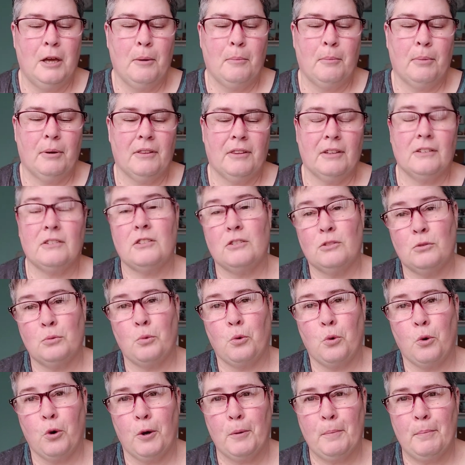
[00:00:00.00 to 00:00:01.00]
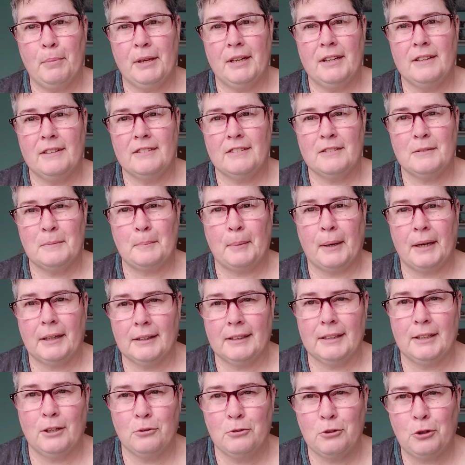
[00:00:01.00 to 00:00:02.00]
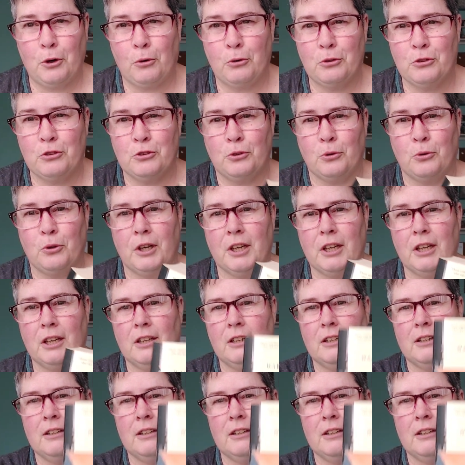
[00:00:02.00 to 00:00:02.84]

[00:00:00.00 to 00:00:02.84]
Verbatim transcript: But this is War and Peace by Leo Tolstoy.